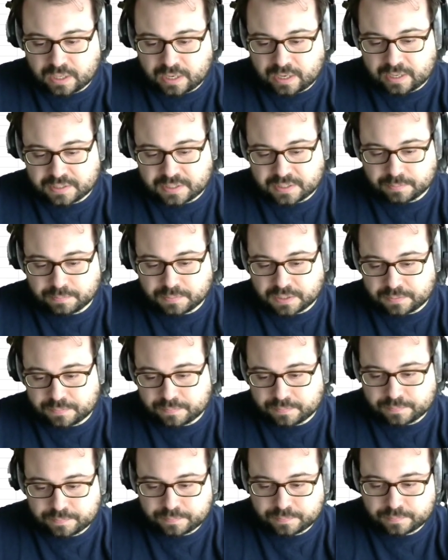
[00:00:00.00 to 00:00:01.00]
Simpson.
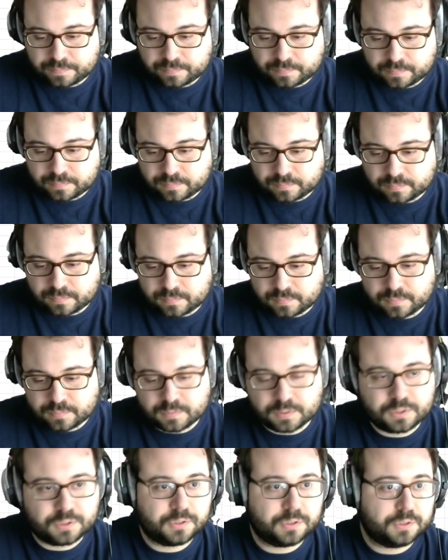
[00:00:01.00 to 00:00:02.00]

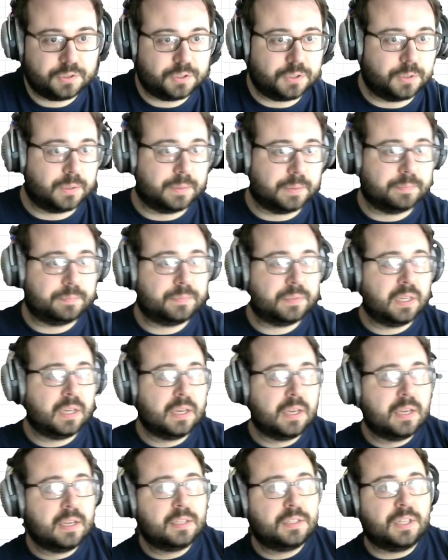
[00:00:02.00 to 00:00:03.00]
Sure.
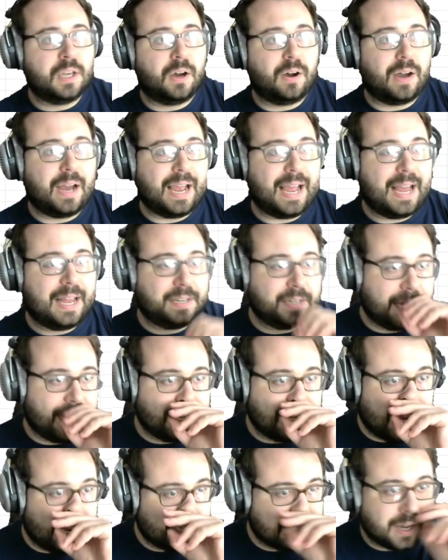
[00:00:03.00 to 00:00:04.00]
So
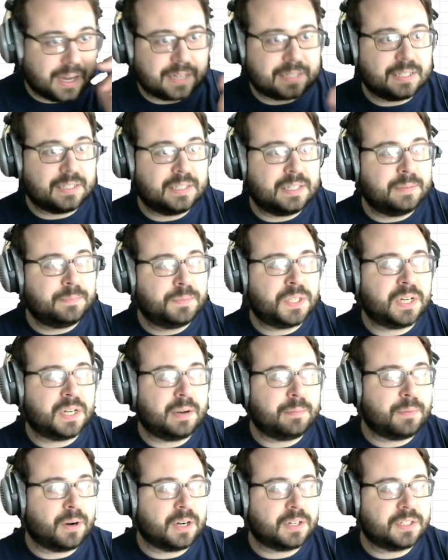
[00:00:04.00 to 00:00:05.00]
I talked to Simpson
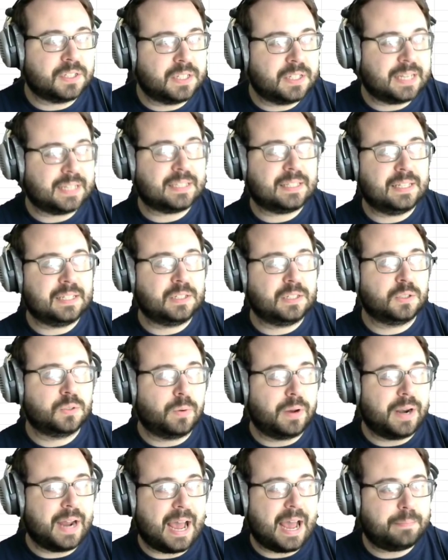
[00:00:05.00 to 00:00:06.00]
on March 6th. This is
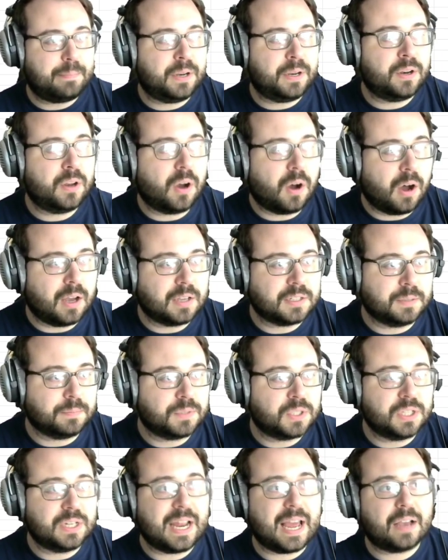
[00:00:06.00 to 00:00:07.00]
what happened. Awesome.
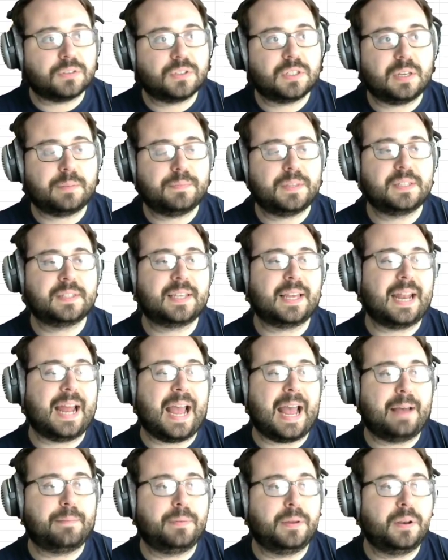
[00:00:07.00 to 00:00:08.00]
So now something's going to
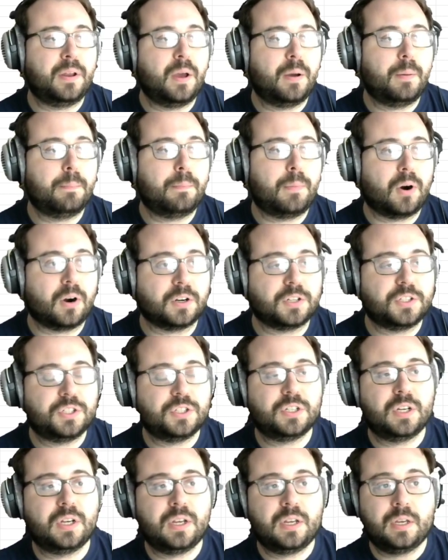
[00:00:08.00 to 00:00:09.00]
happen
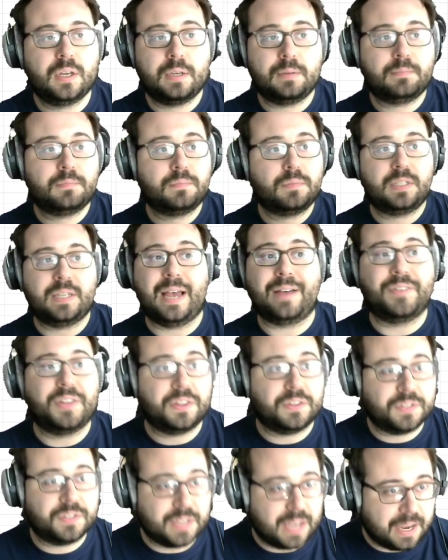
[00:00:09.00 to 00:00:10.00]
March
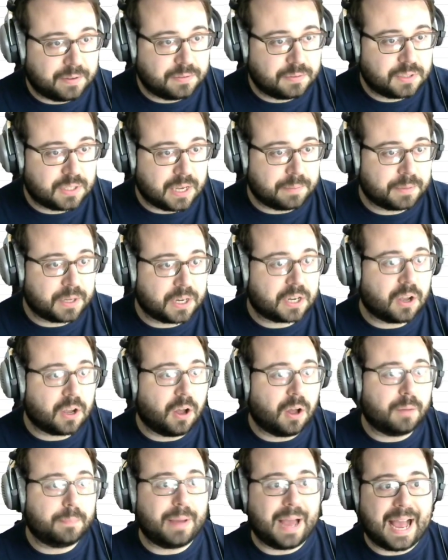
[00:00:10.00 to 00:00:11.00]
7th, say I'm going to
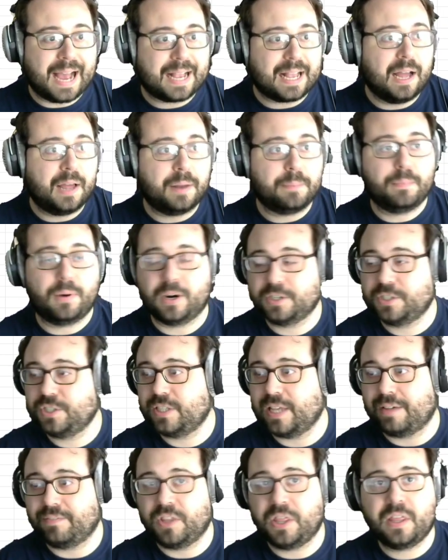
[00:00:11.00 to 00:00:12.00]
call back on March
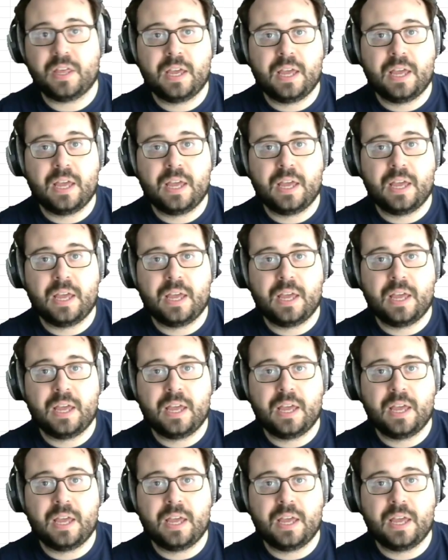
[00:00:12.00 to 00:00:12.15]
7th.